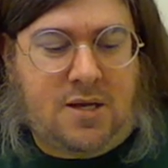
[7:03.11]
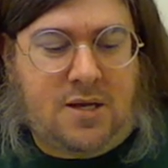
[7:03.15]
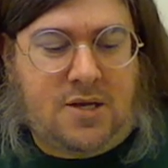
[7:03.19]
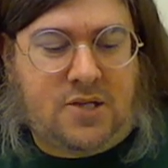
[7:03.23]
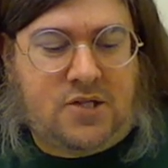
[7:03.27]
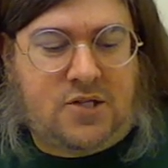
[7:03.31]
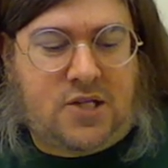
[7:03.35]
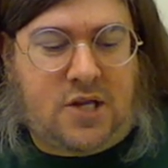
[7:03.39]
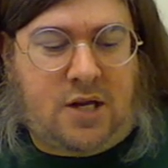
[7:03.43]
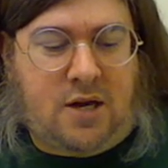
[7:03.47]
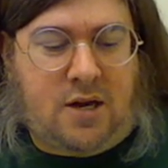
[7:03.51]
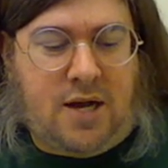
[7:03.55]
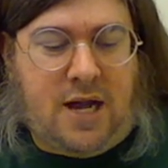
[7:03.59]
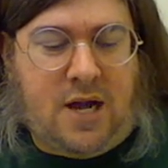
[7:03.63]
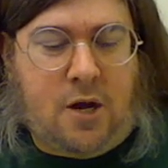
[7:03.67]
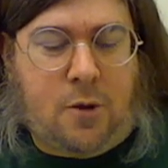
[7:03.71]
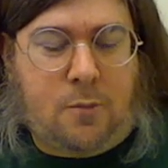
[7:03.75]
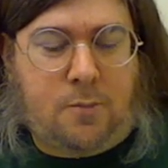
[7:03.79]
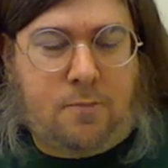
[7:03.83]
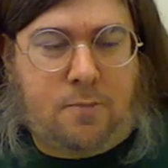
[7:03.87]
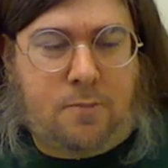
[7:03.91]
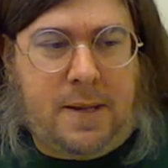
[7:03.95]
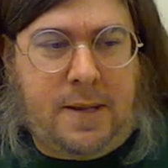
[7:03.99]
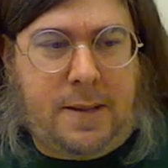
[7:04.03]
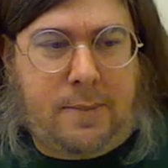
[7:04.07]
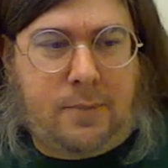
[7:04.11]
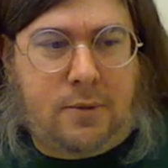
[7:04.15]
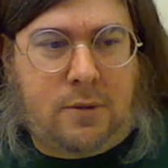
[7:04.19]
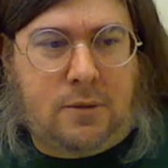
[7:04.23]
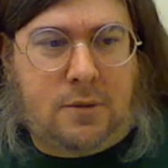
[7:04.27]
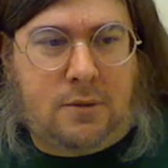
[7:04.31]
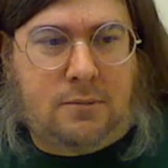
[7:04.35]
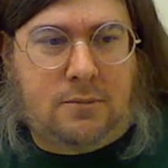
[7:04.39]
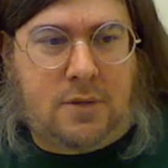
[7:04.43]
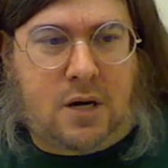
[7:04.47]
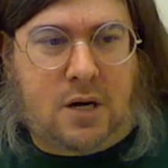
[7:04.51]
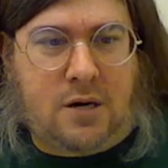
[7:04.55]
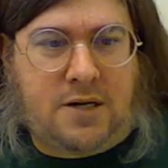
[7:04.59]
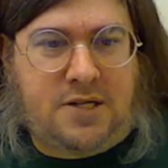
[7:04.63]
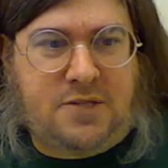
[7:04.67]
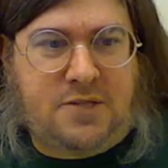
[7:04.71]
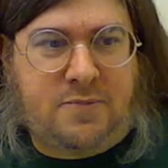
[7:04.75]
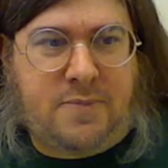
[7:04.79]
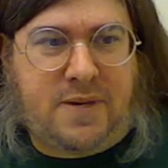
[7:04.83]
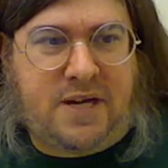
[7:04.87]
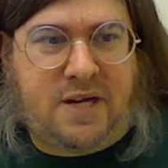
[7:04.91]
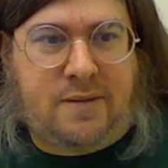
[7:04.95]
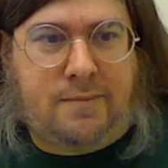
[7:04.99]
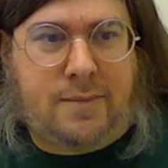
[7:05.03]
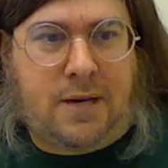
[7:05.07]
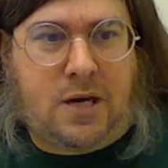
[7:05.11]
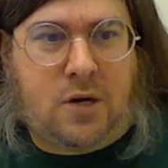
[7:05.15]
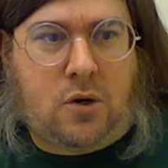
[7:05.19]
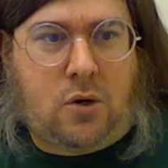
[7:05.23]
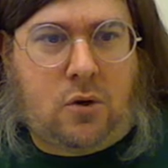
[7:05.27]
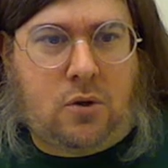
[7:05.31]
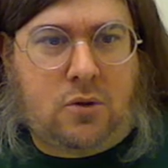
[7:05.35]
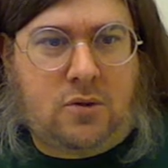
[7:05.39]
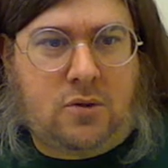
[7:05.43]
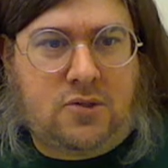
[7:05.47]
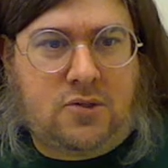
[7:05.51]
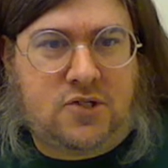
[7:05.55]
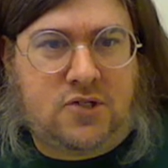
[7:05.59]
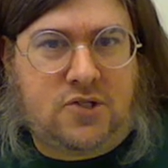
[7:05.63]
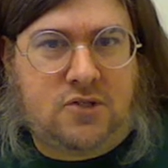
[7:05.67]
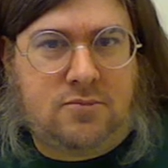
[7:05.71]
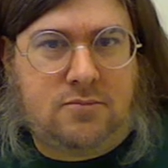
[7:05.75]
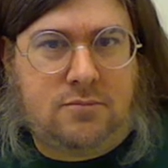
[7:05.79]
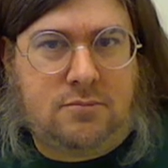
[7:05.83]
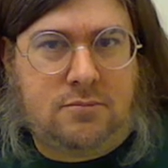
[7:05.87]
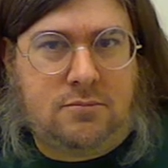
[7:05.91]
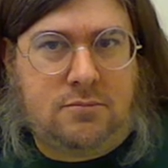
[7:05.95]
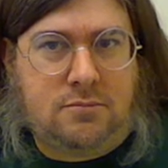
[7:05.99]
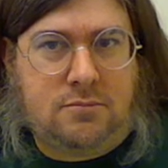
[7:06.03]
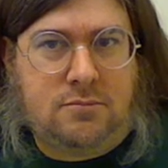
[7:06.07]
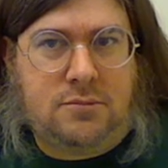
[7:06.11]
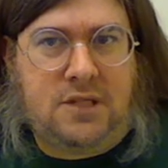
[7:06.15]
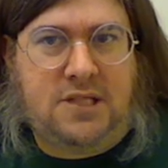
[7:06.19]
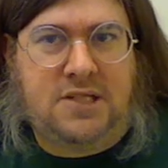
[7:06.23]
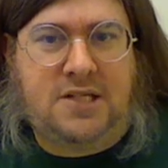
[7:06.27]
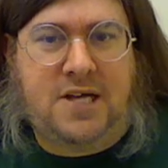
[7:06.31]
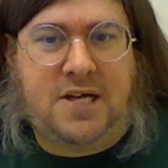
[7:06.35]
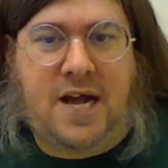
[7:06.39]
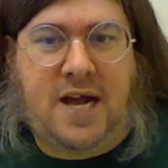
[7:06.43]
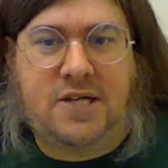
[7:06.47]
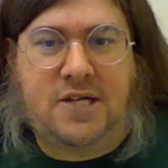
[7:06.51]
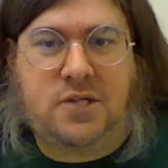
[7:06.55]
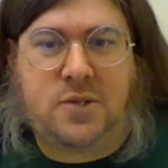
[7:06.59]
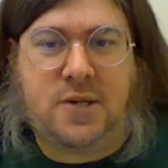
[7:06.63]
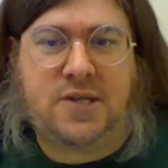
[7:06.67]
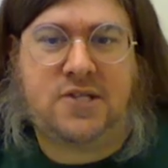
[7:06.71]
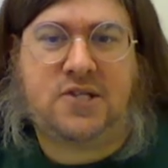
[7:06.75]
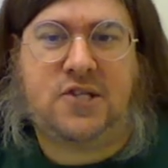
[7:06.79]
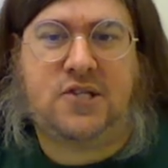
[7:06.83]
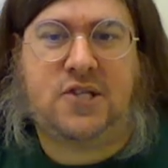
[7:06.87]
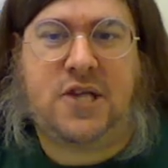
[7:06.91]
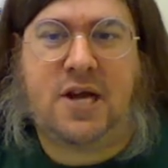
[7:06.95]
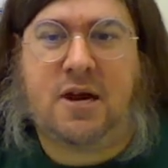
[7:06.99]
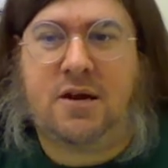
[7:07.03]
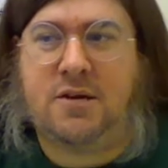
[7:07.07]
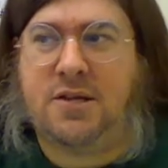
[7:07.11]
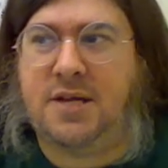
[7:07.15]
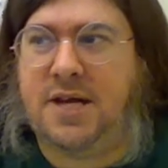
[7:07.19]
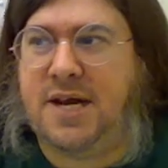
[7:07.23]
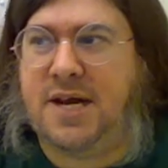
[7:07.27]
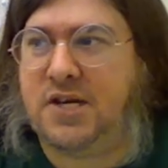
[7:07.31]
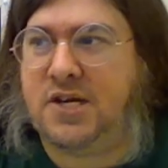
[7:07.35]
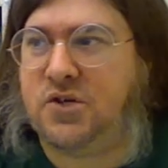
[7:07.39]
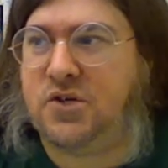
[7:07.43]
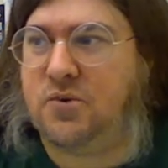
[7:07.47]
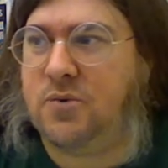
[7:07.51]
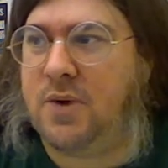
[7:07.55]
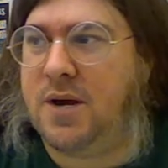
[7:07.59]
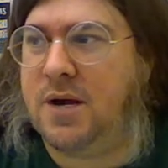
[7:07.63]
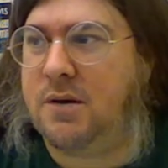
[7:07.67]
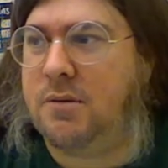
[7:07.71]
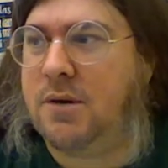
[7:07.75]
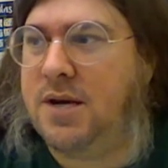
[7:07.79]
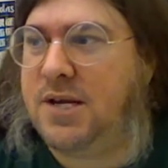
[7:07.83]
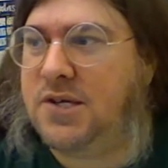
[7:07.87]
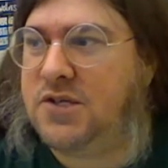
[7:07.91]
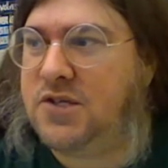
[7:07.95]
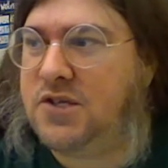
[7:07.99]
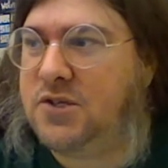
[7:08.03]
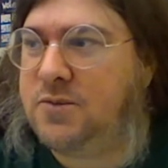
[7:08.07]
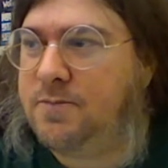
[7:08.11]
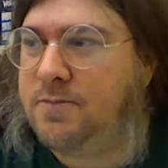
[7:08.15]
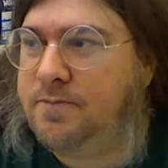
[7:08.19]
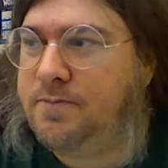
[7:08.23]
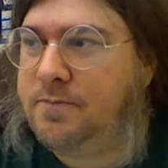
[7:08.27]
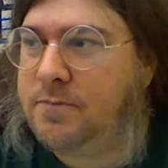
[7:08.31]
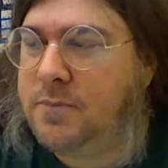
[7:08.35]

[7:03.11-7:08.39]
So I hope people aren't as big of buttholes in tonight's race as they are in the nationwide race.